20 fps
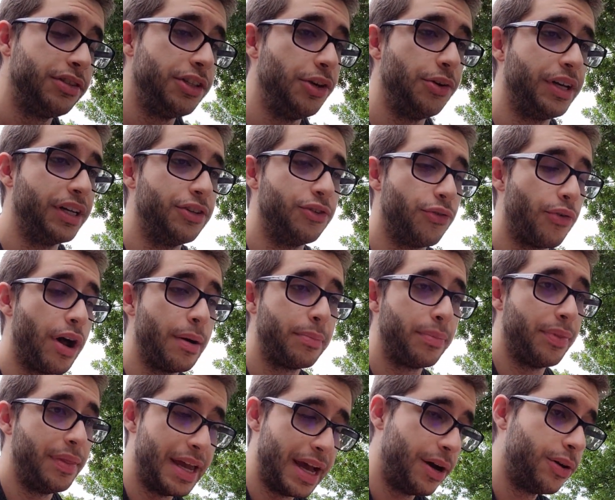you can
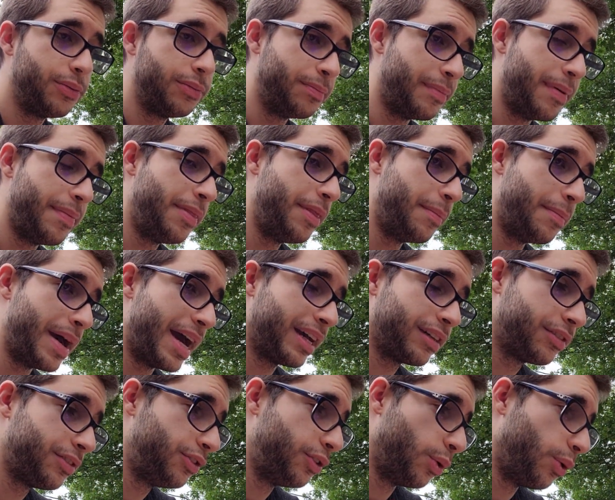drop down the
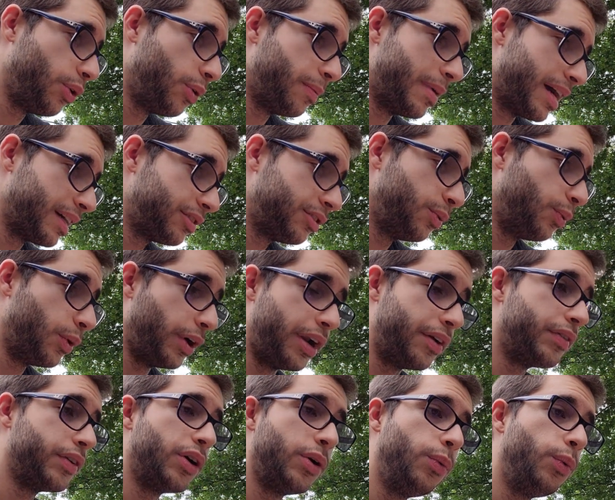max total back to
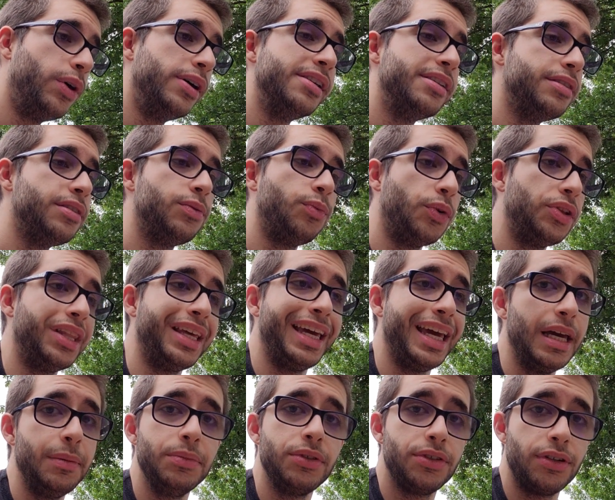whatever it was when the
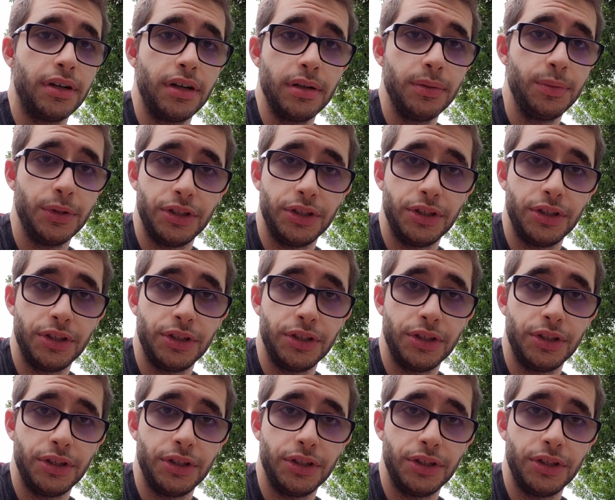game started,